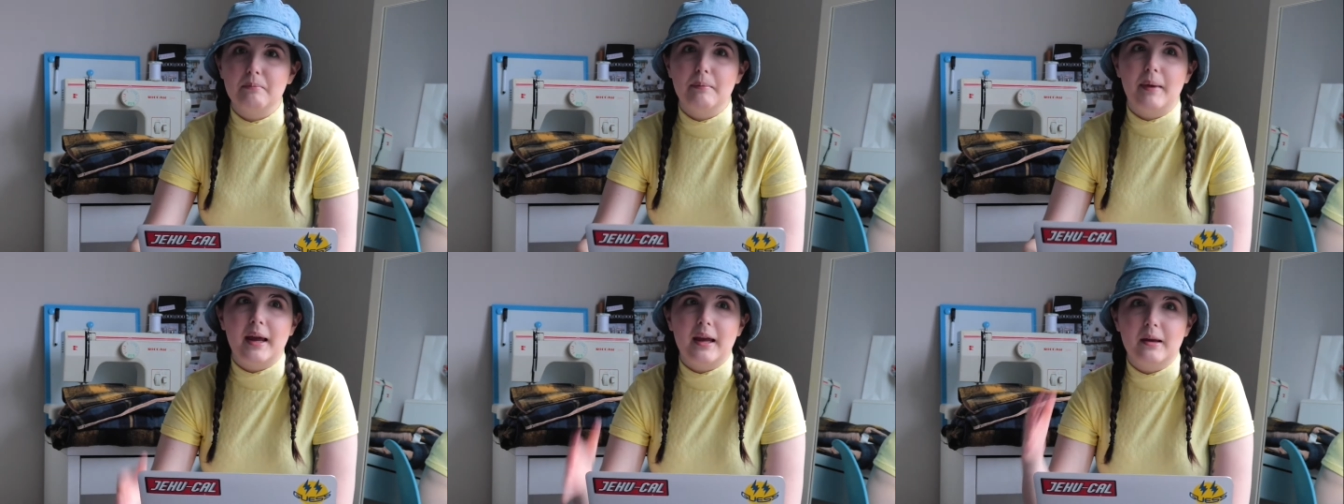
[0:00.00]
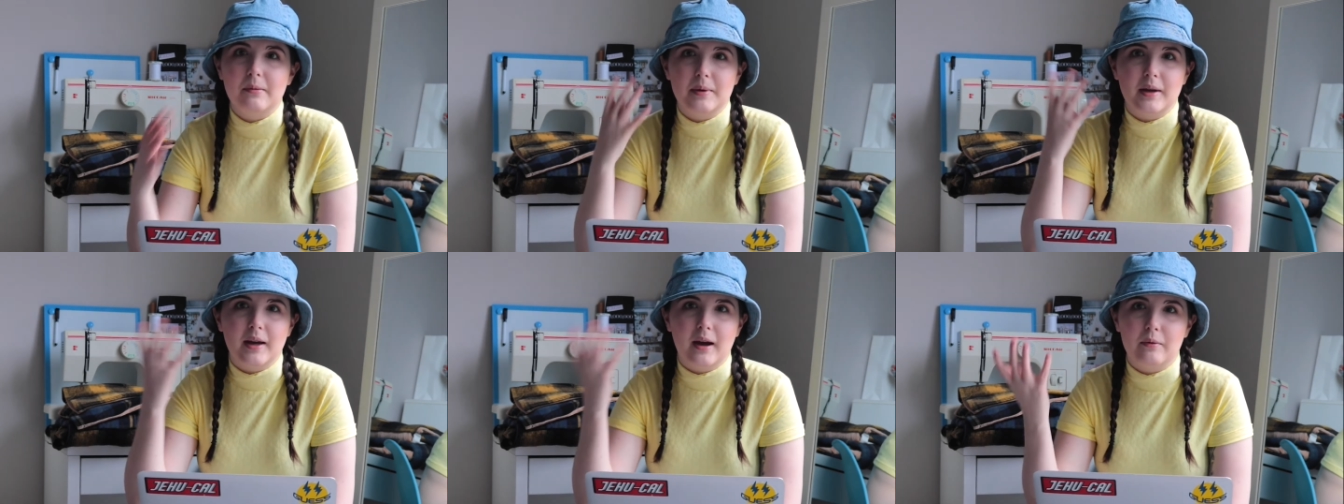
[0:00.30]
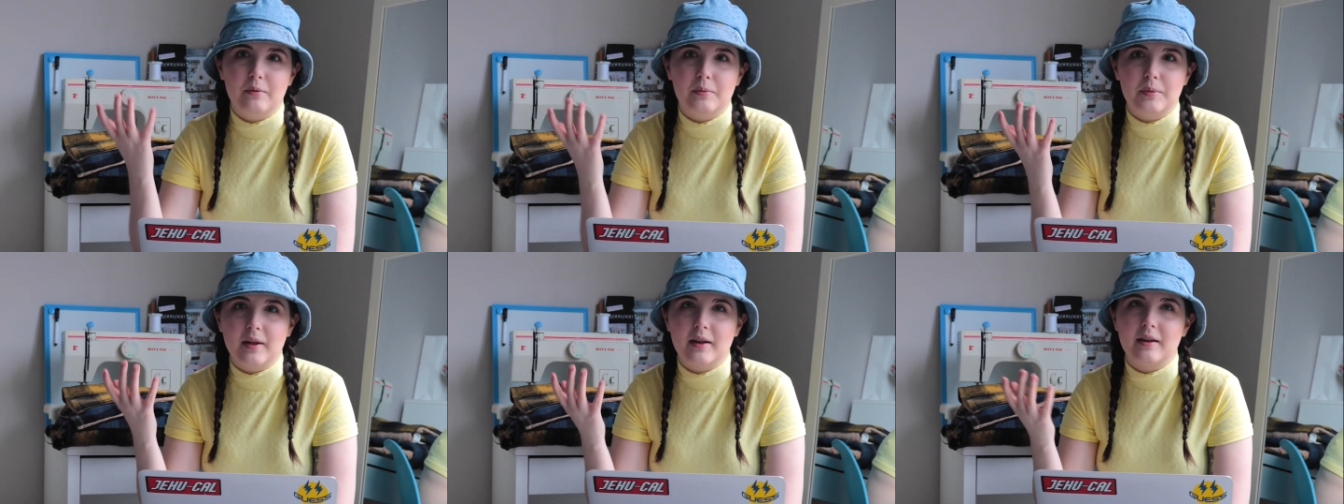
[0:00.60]
maybe I
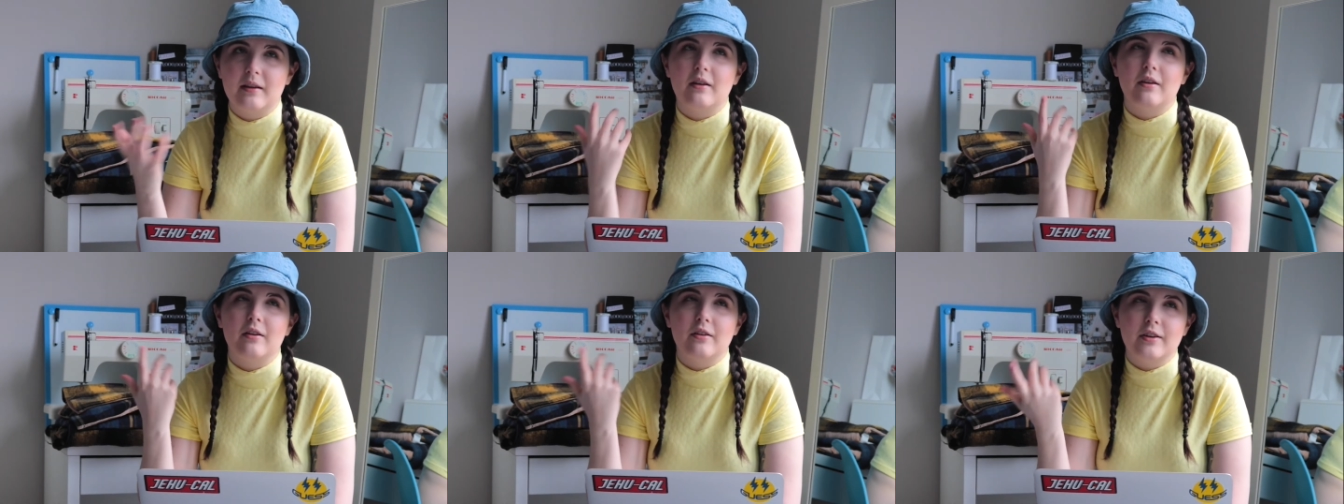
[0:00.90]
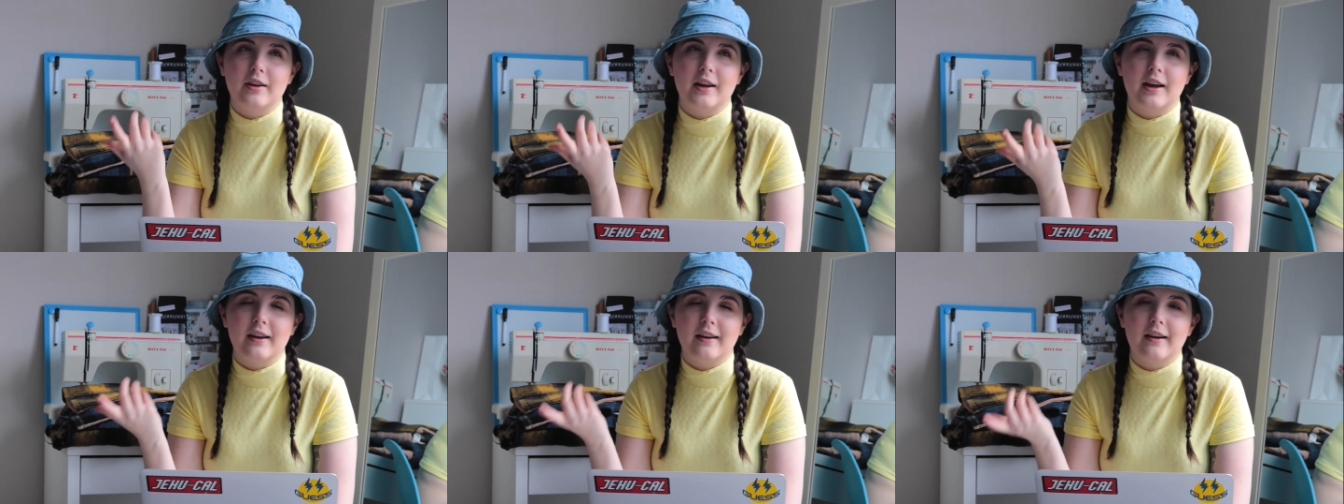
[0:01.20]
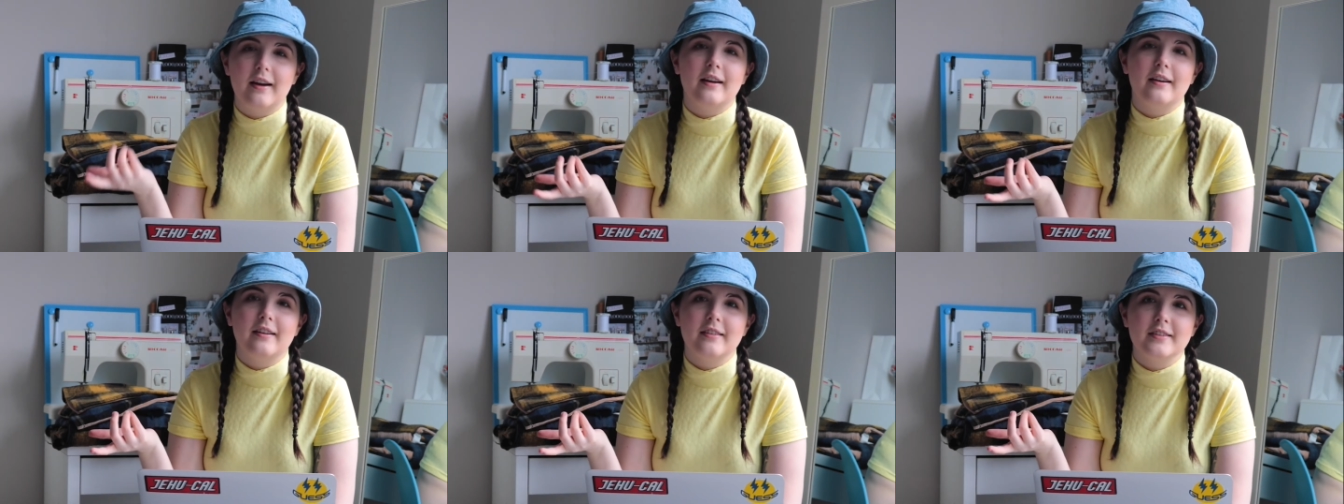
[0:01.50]
would be like, okay,
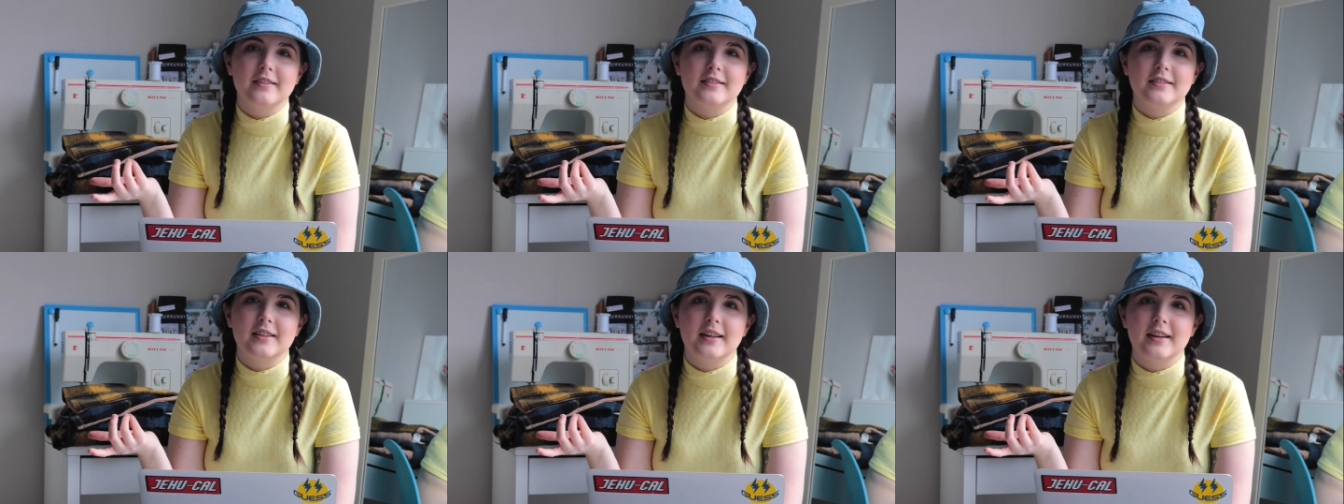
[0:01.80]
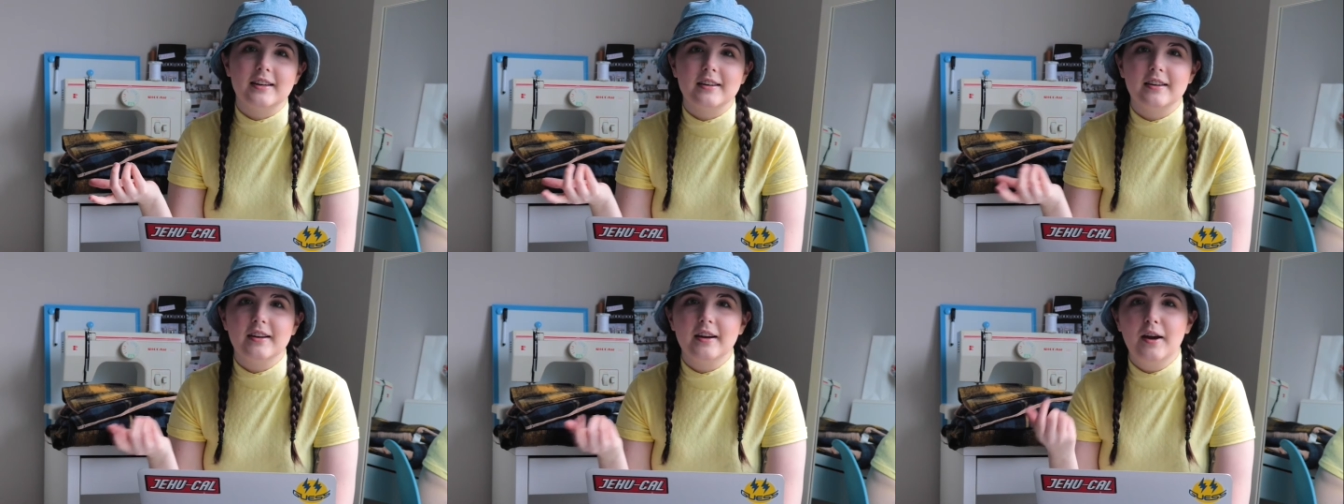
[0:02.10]
I understand.